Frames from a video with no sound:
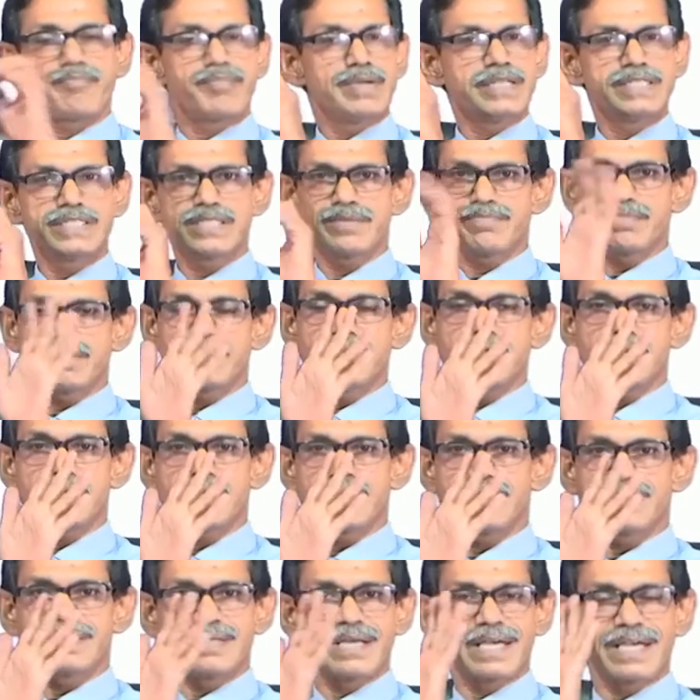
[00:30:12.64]
Principle,
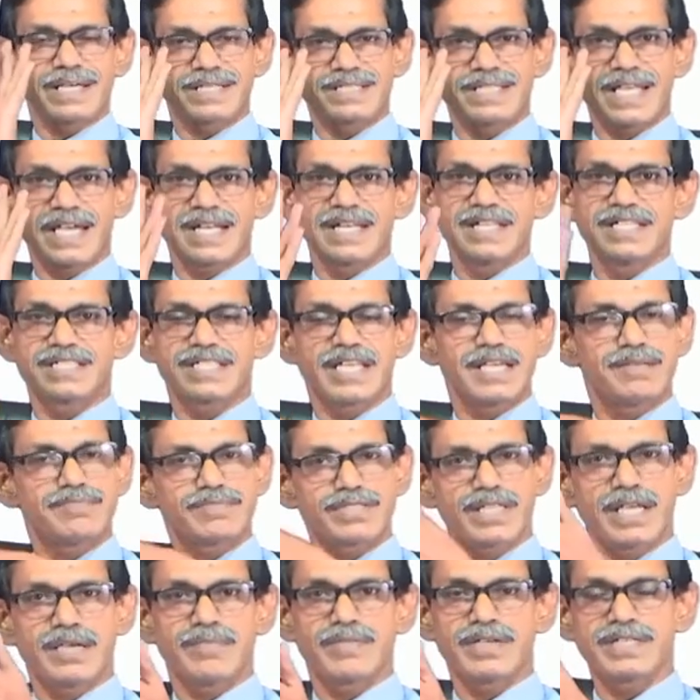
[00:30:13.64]
it exactly same
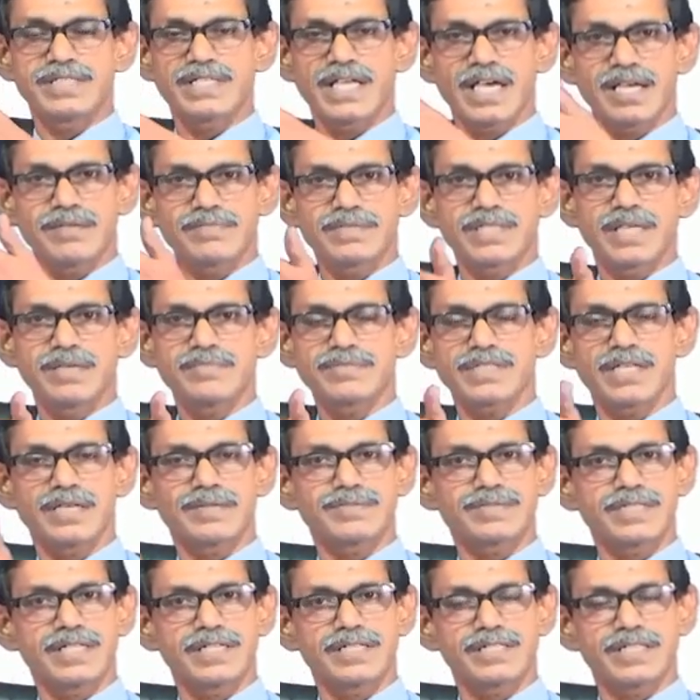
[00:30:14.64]
enzyme, same
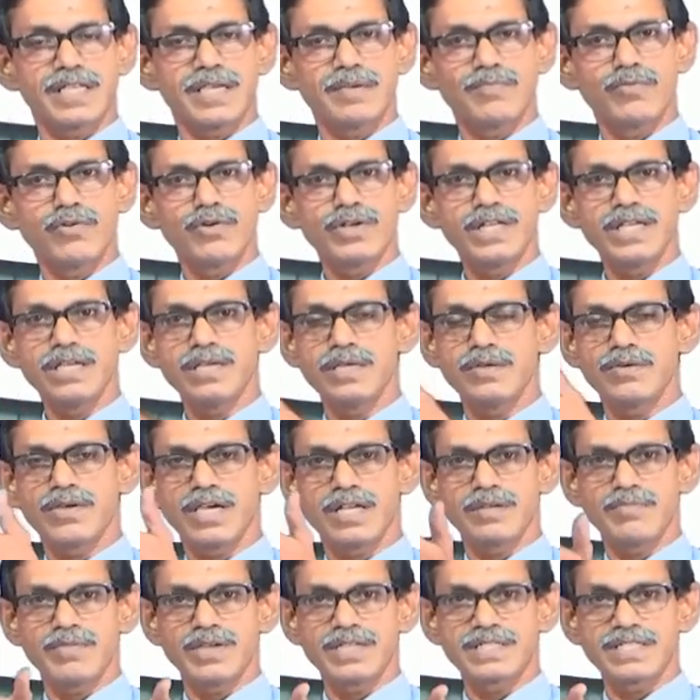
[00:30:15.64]
substrate, same OD you
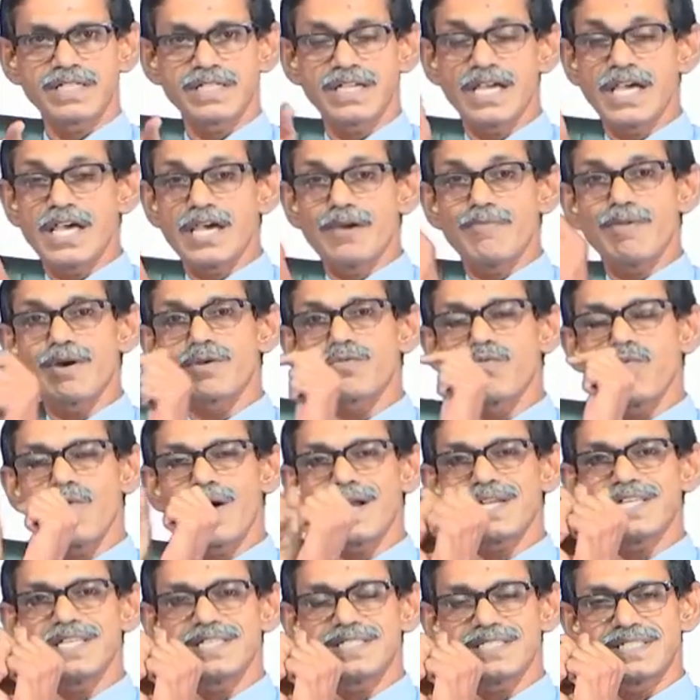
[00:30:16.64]
can measure, but
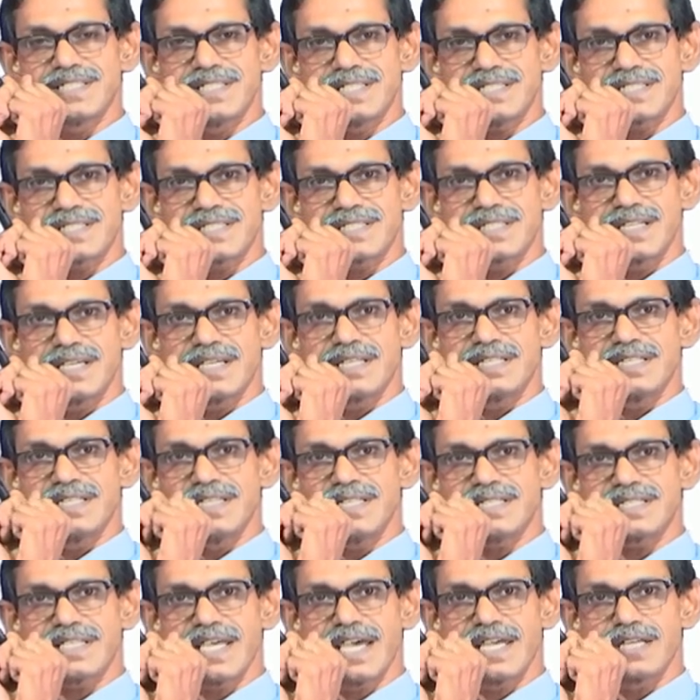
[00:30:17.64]
what is this?
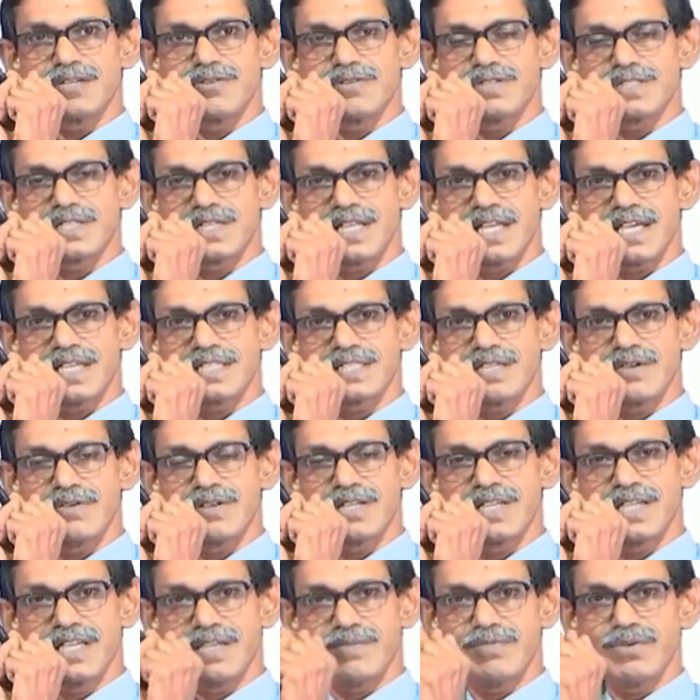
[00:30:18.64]
This sandwich ELISA
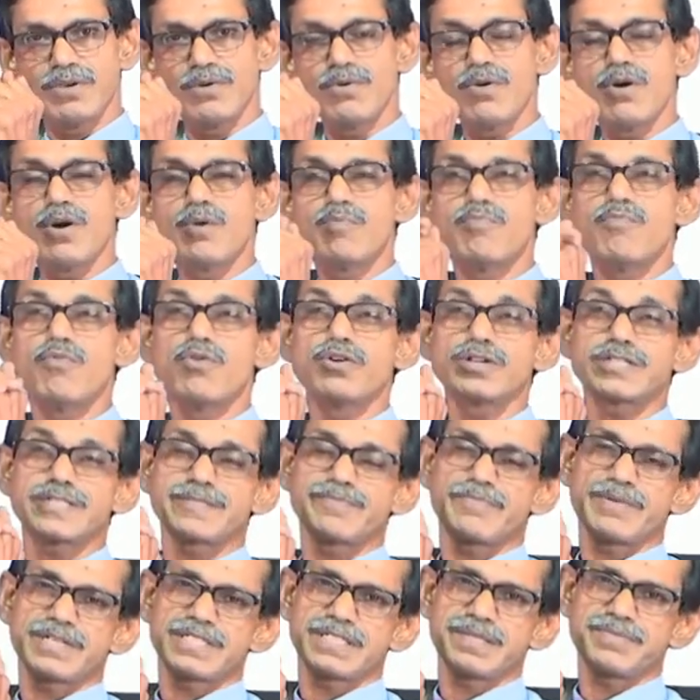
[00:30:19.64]
will give you more
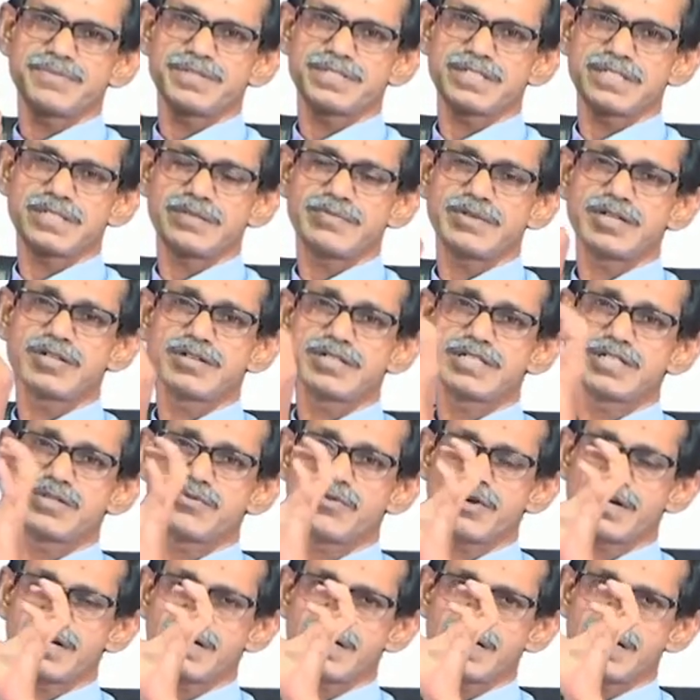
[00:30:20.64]
specificity, because
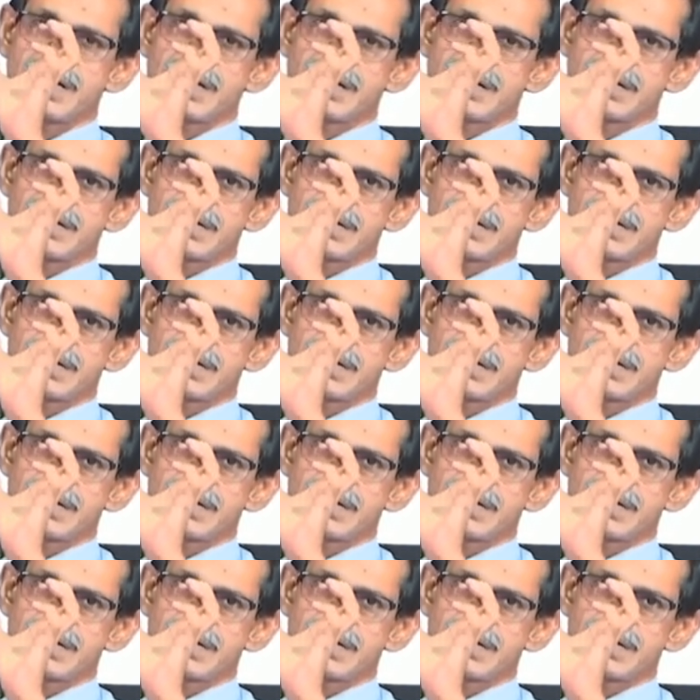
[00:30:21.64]
you are